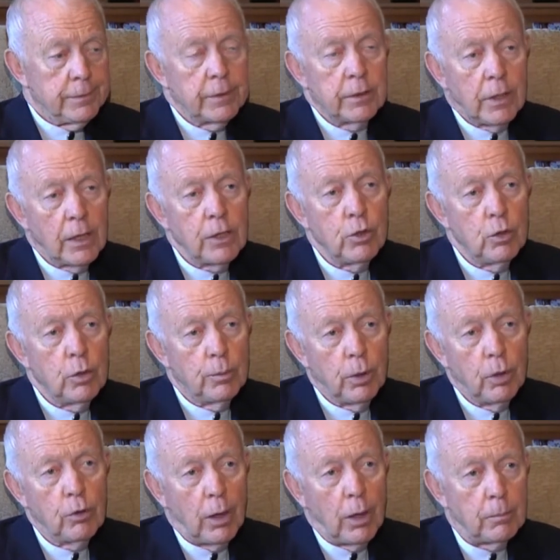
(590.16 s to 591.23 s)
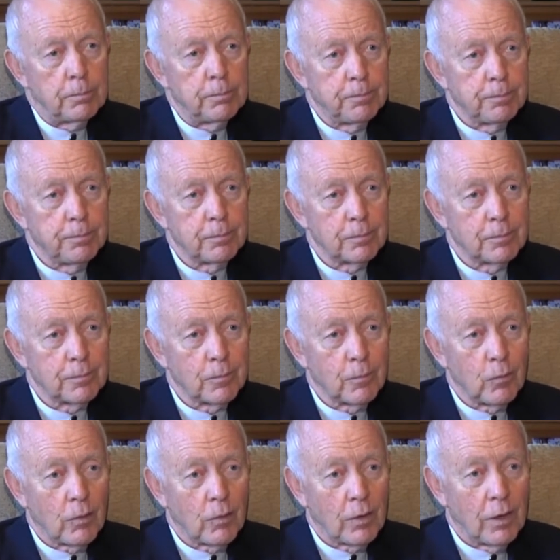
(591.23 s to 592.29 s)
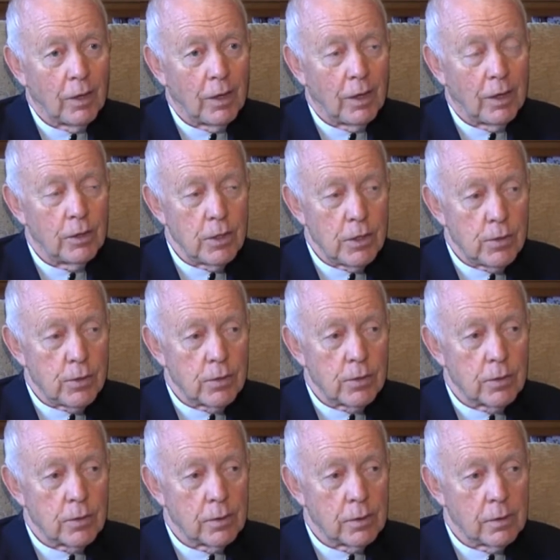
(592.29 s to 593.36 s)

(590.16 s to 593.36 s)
can you do a program? And this